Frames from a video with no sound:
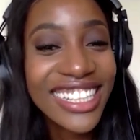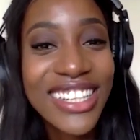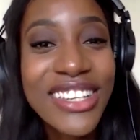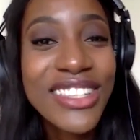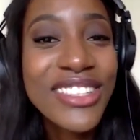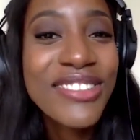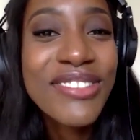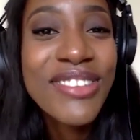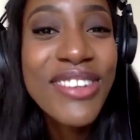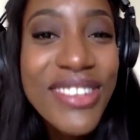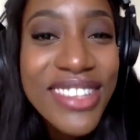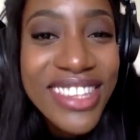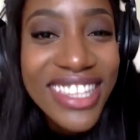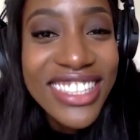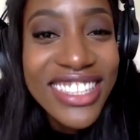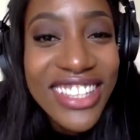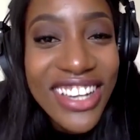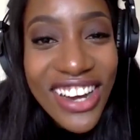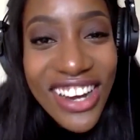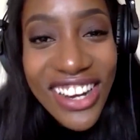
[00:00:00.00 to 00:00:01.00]
He's ruined
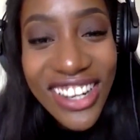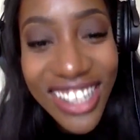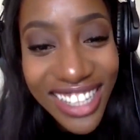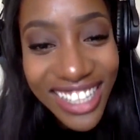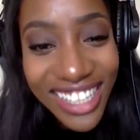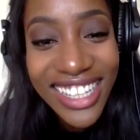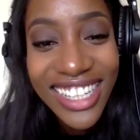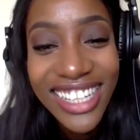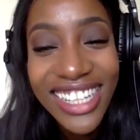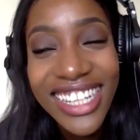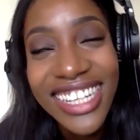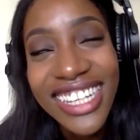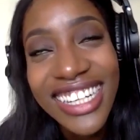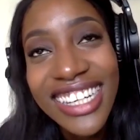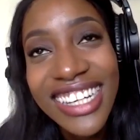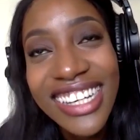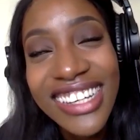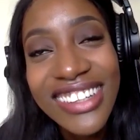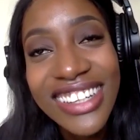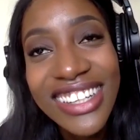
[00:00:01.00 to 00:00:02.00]
the song.
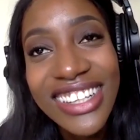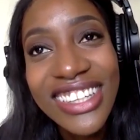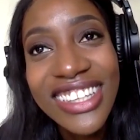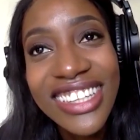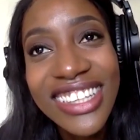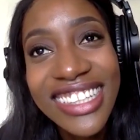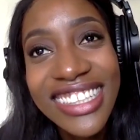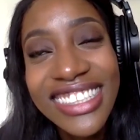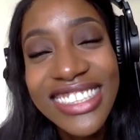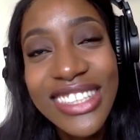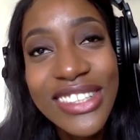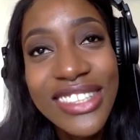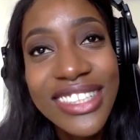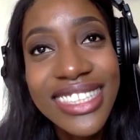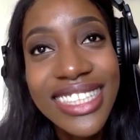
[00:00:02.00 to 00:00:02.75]
I'm like so well,